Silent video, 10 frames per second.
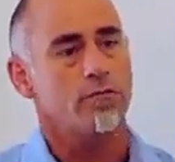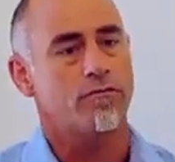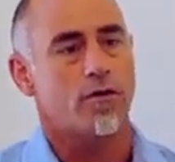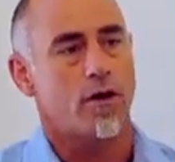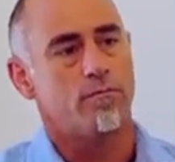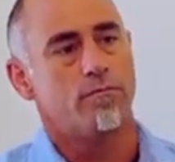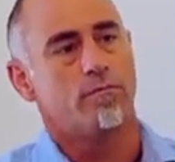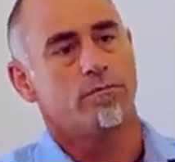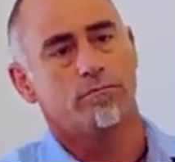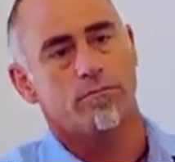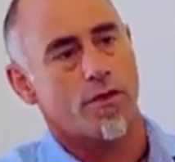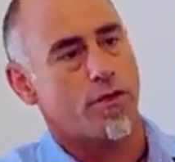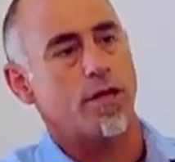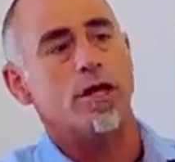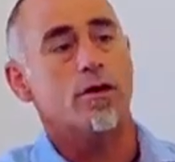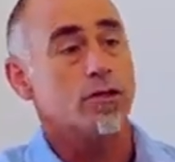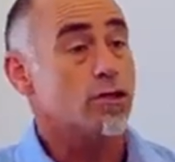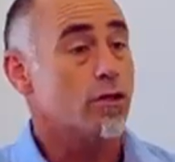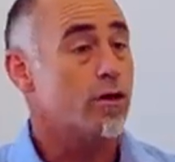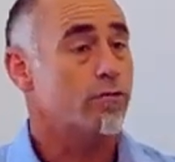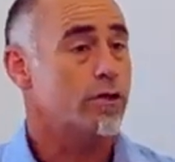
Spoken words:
from 30 years ago,